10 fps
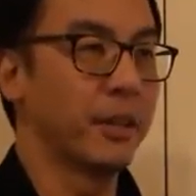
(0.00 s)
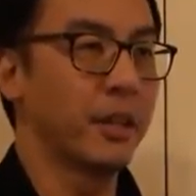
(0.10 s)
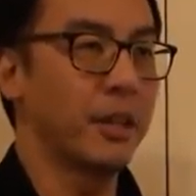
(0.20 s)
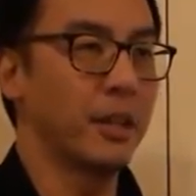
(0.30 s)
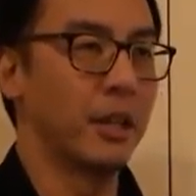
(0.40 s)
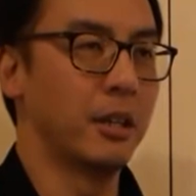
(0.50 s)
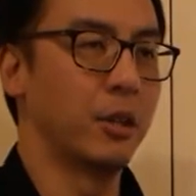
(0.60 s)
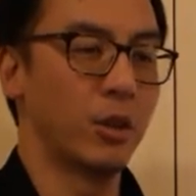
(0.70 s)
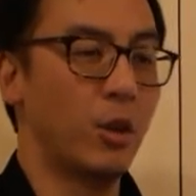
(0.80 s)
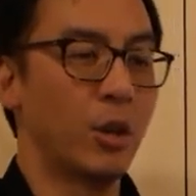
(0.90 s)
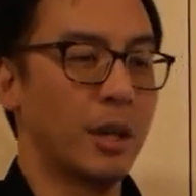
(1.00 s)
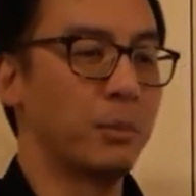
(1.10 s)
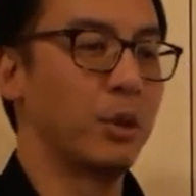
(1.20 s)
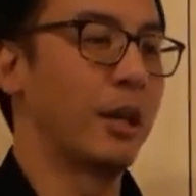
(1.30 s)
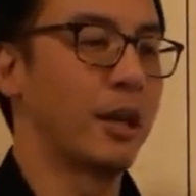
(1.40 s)
Okay. Uh, it'll all
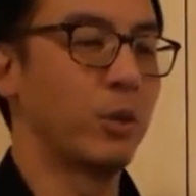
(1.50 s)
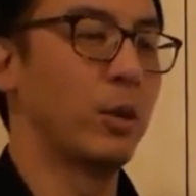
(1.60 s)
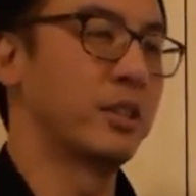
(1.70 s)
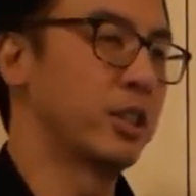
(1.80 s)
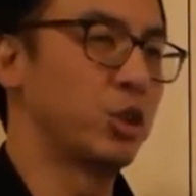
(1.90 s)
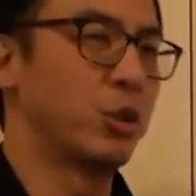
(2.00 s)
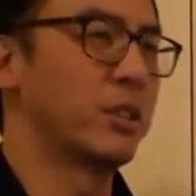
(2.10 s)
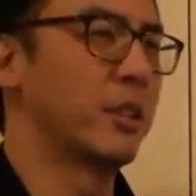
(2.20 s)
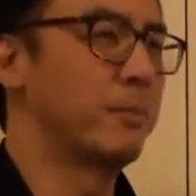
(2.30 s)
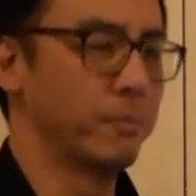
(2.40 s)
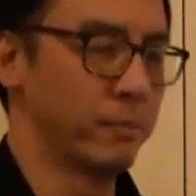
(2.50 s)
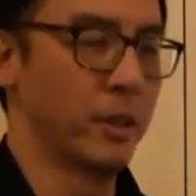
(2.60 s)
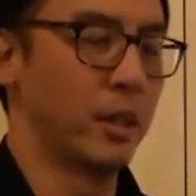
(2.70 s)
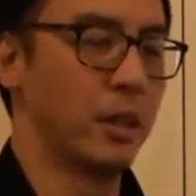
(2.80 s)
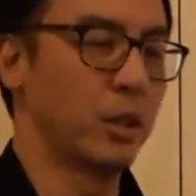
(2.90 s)
come to light once I show you some
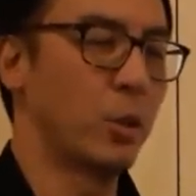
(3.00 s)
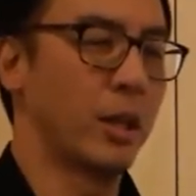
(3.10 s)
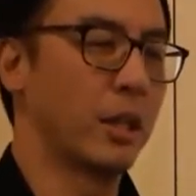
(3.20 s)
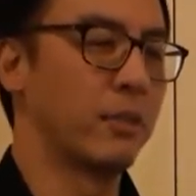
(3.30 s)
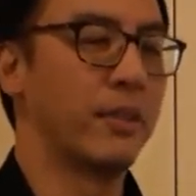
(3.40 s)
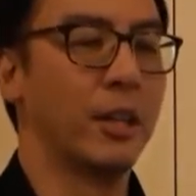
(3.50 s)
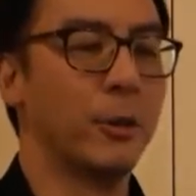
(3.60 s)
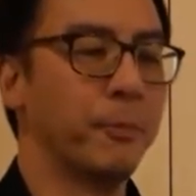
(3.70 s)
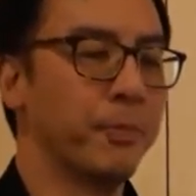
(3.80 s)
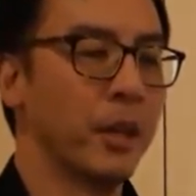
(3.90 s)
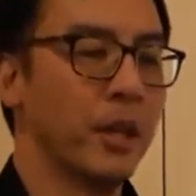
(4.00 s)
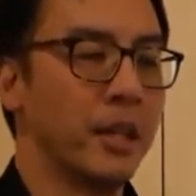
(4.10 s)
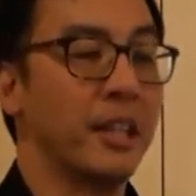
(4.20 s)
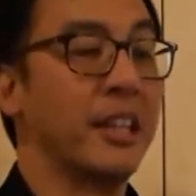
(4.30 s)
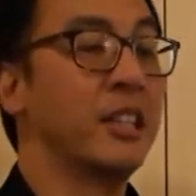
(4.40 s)
uh, quick little video.
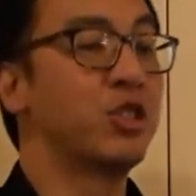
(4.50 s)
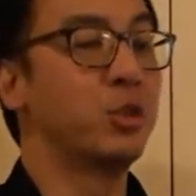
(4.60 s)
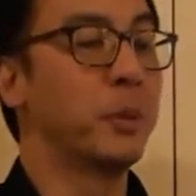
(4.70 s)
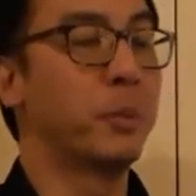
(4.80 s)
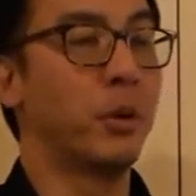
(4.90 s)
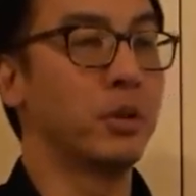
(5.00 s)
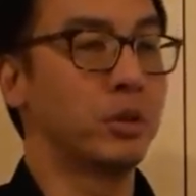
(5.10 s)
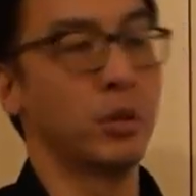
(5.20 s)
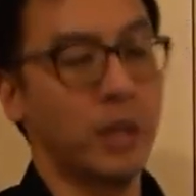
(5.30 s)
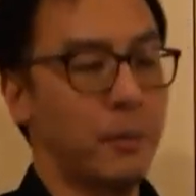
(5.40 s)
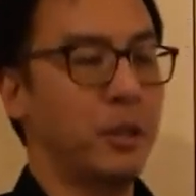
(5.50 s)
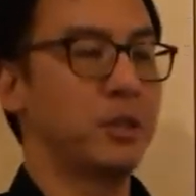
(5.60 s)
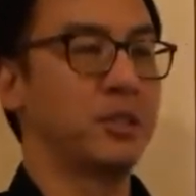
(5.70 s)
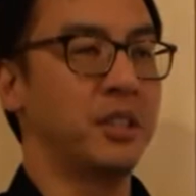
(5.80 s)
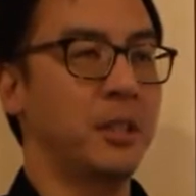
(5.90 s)
Then instrument port. So camera
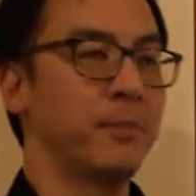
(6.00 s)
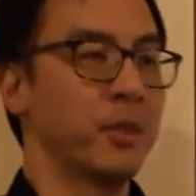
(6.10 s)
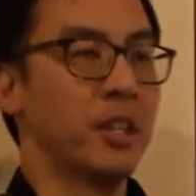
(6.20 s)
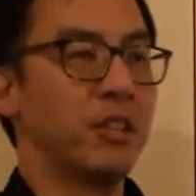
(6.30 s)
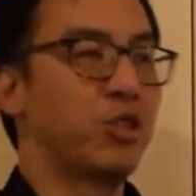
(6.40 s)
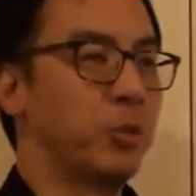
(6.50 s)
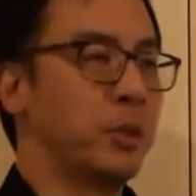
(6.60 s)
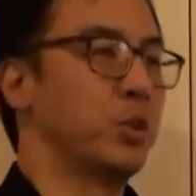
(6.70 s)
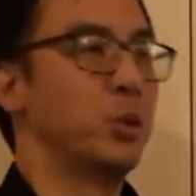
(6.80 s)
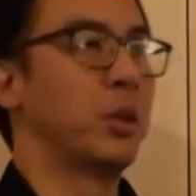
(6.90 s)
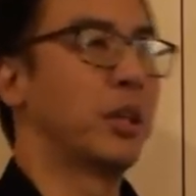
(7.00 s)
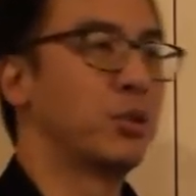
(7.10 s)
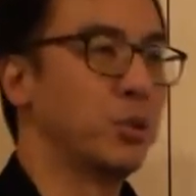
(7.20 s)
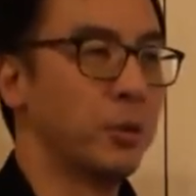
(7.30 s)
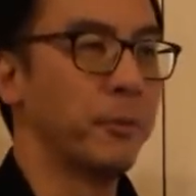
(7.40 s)
is to see, instrument is to do
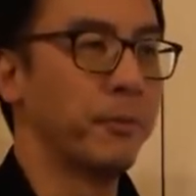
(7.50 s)
things too.